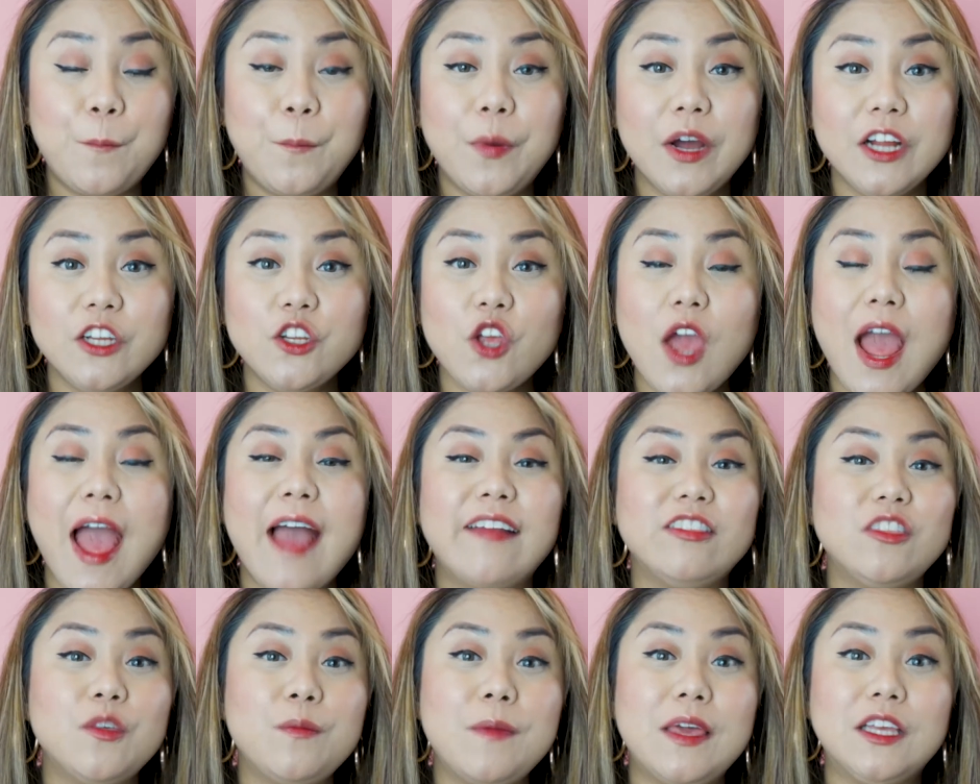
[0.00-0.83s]
But you
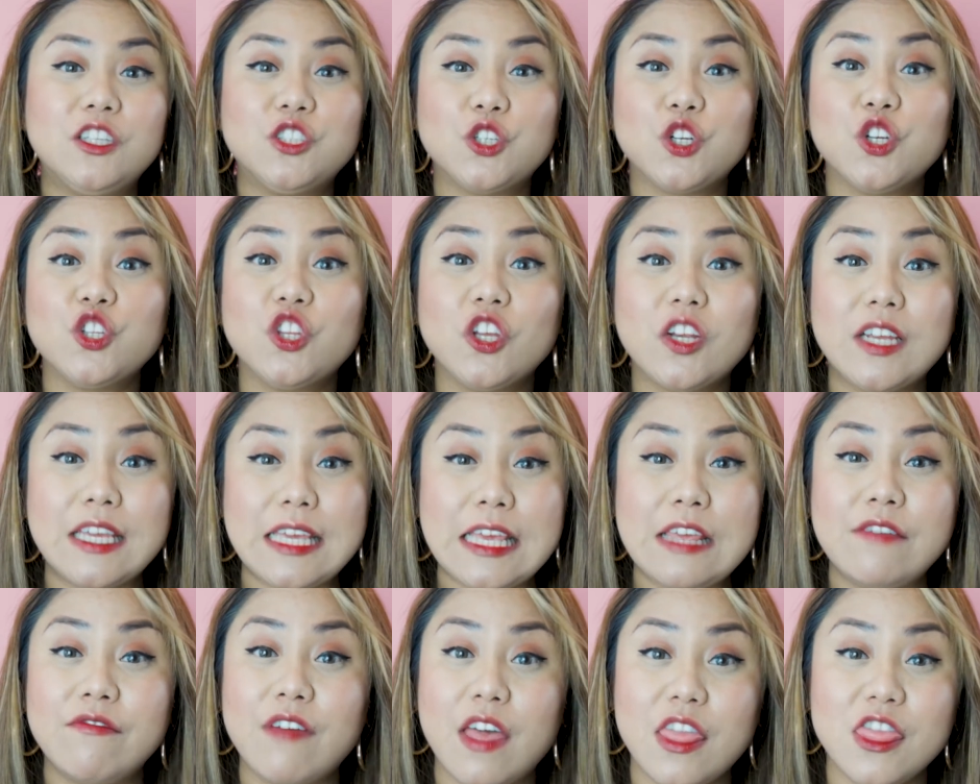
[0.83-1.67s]
have to make sure they're
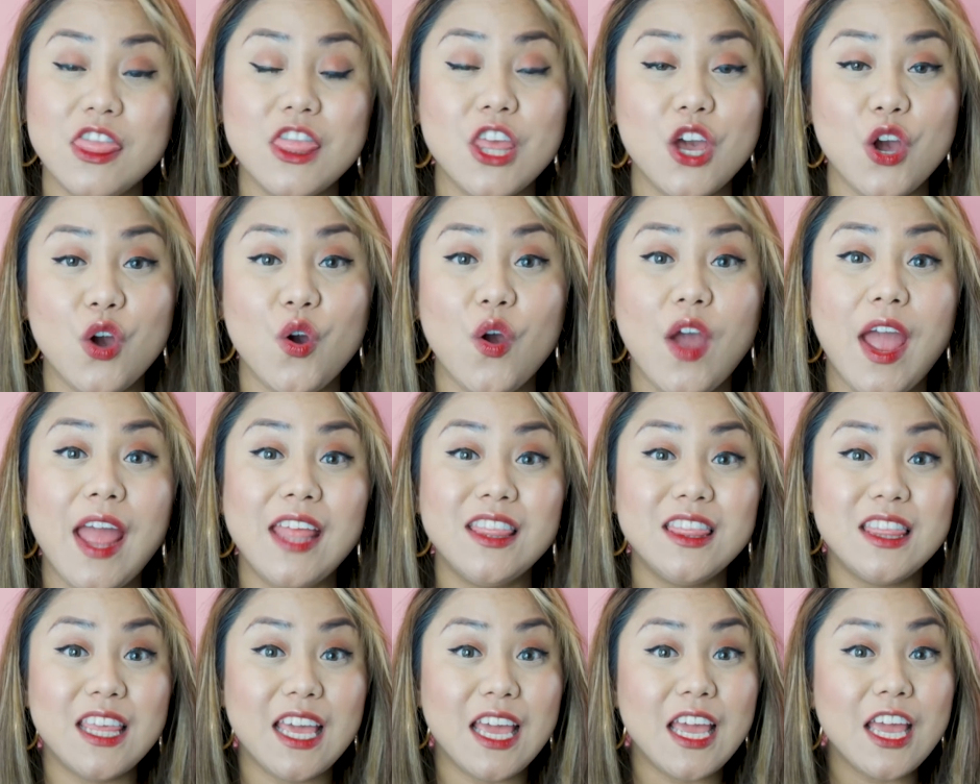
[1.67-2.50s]
even though.
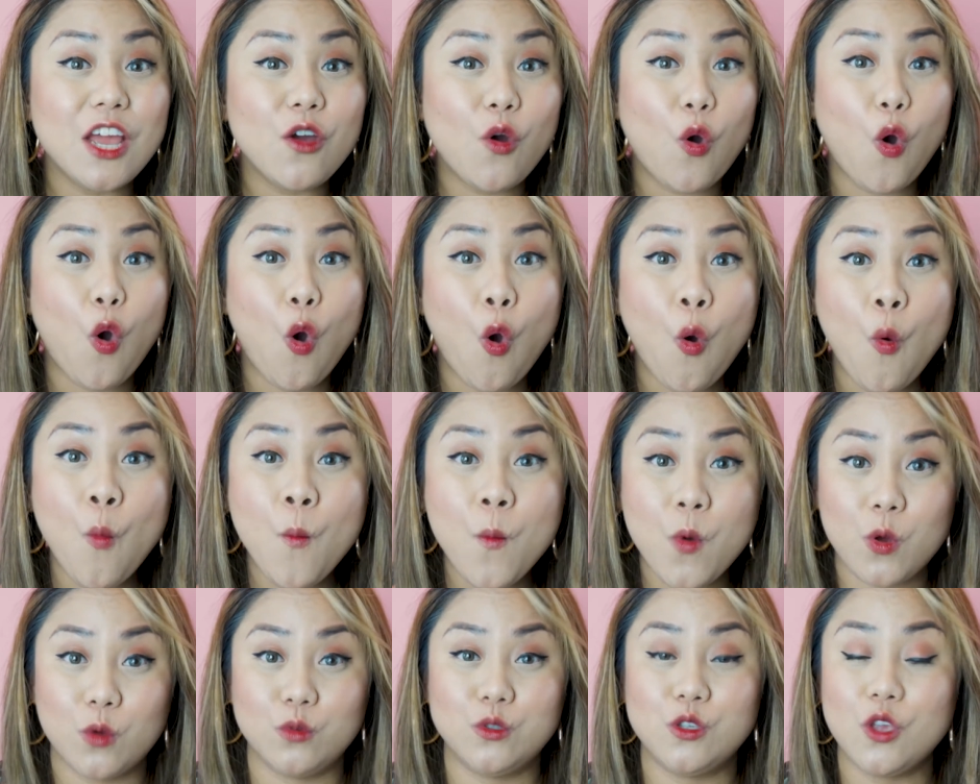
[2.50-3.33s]
And they
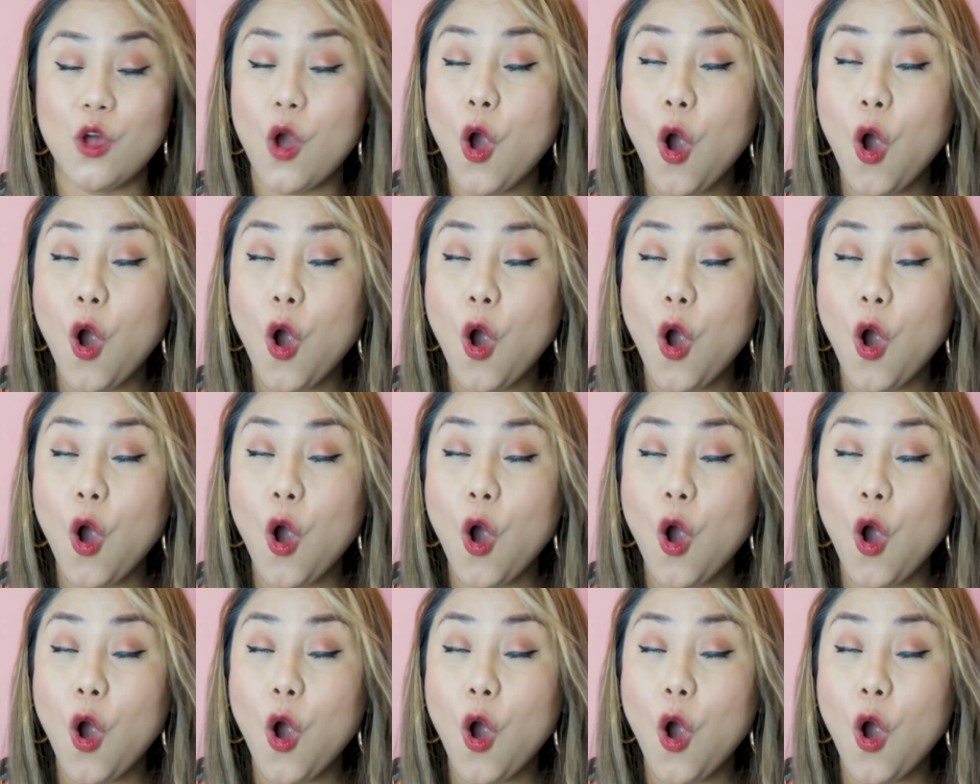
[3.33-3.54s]
almost,